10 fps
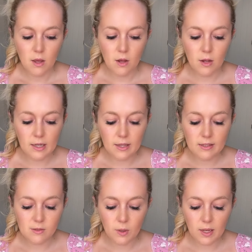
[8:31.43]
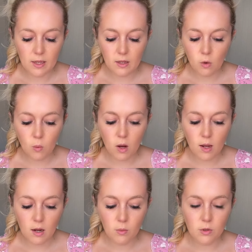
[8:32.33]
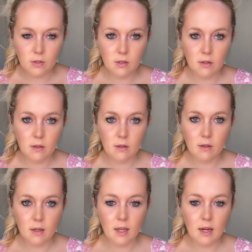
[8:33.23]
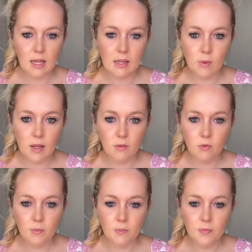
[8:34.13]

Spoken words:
earlier this week while I wasn't in a heat wave.